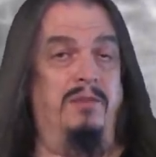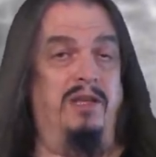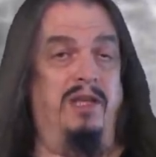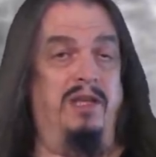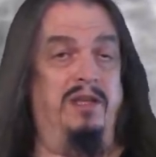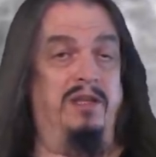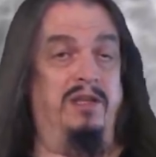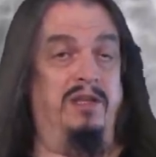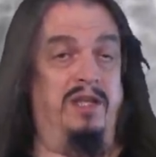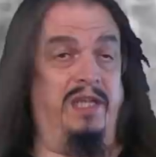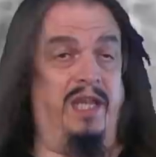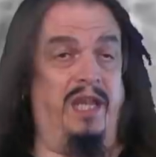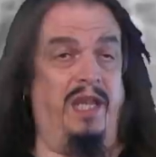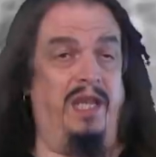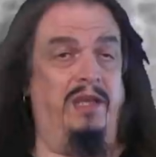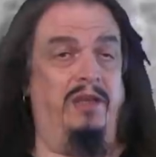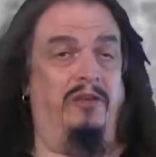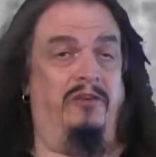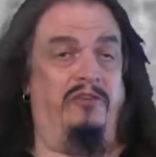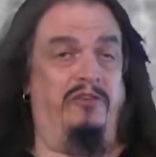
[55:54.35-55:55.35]
meaning that the
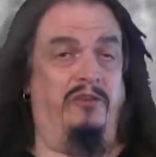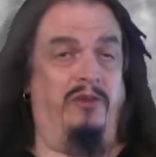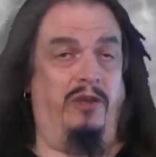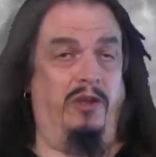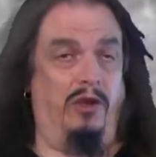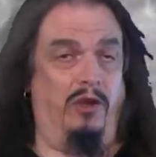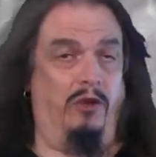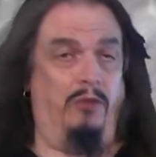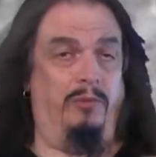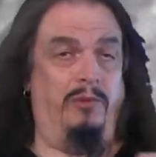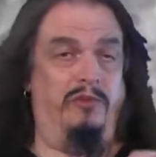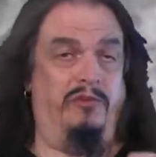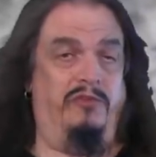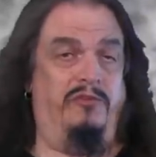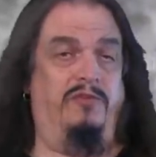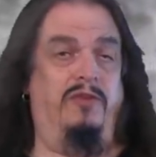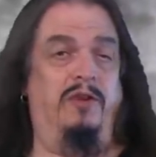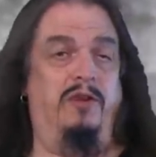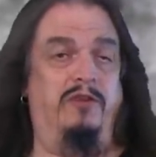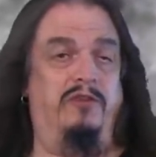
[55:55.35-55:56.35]
anus
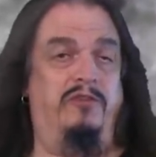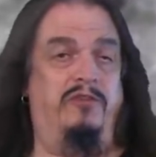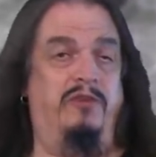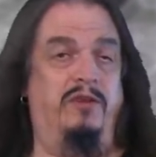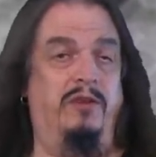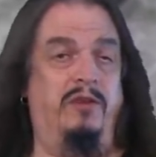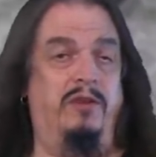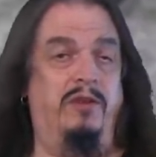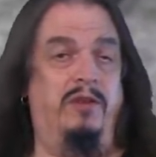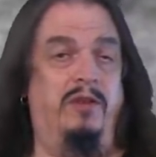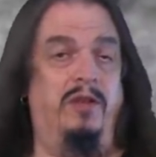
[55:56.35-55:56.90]
opens first.